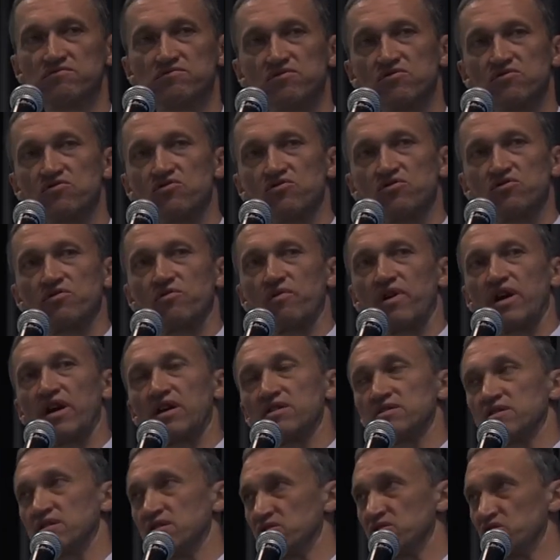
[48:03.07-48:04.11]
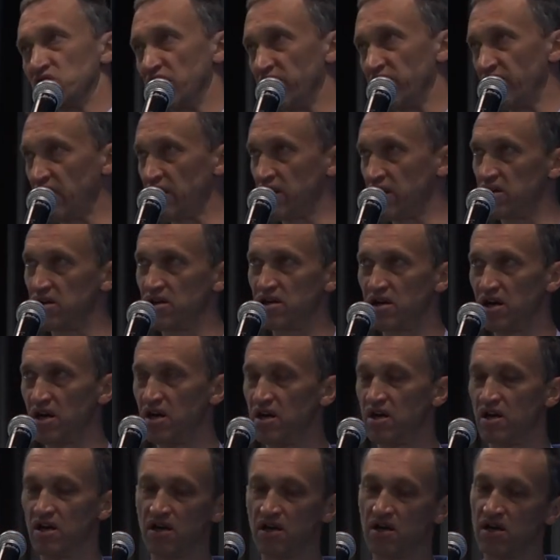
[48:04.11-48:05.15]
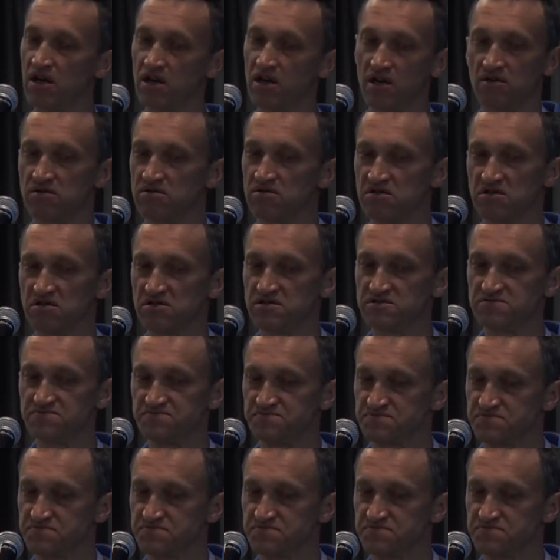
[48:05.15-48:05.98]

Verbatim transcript: good ways in javelin, uh,